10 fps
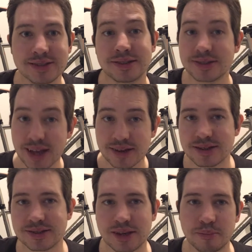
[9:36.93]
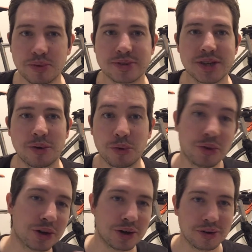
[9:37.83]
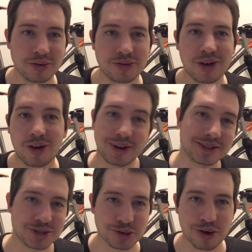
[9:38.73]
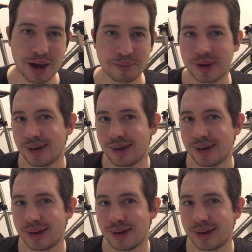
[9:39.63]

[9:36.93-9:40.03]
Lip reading: It's a status symbol. So all the girls on Instagram,